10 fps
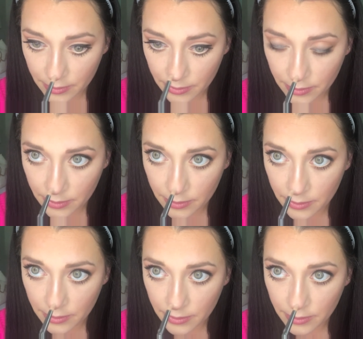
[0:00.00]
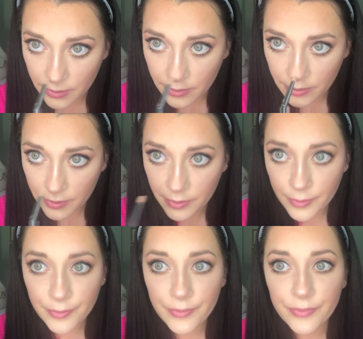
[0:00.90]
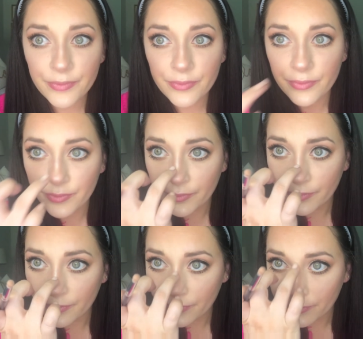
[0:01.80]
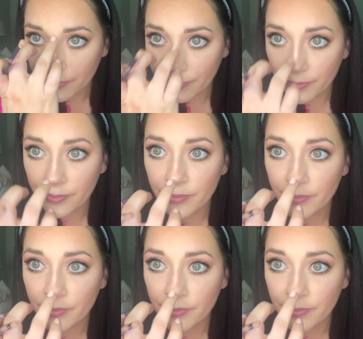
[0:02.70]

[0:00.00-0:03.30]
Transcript: [no speech]